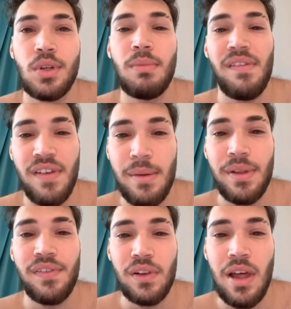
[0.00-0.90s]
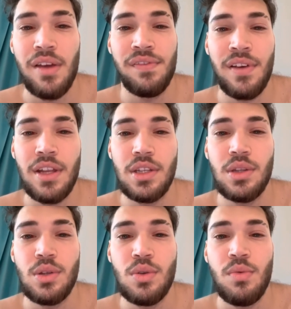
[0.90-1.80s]
In my family for life,
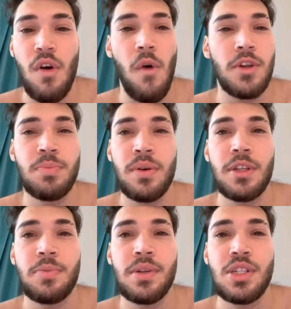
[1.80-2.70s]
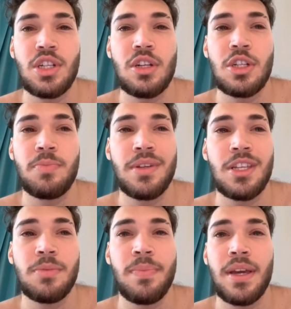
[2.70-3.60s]
and you always put in this position to just be
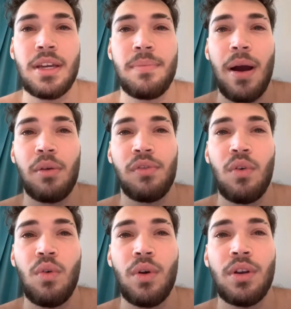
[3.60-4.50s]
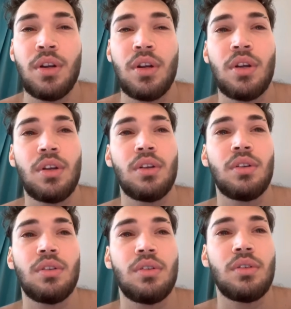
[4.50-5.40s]
this big and powerful and
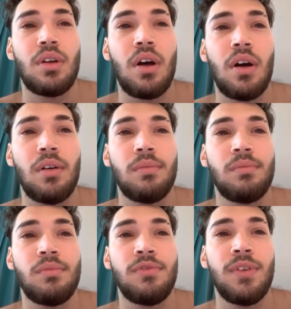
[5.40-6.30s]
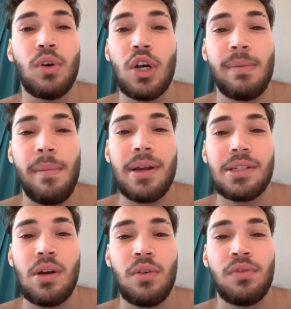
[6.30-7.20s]
feel good about
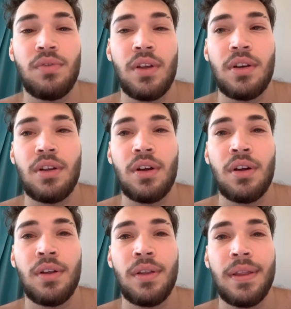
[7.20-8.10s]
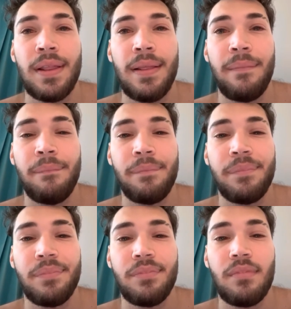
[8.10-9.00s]
myself, and
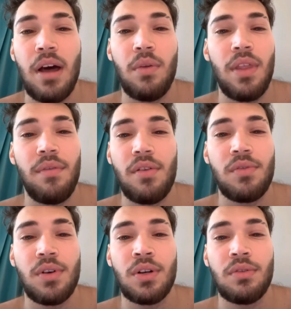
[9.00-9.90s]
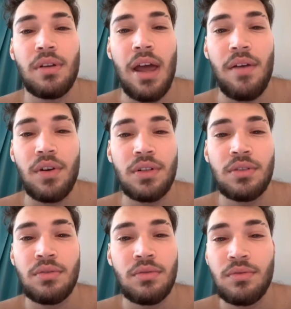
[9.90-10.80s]
I'll never ever
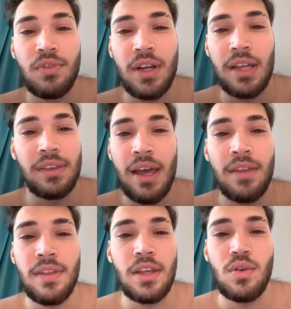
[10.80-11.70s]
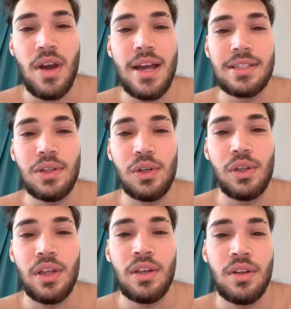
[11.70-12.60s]
forget that you guys
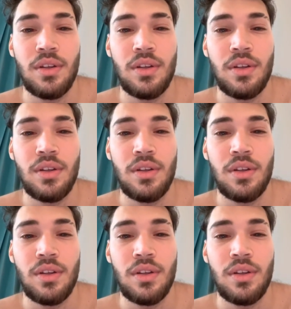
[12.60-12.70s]
literally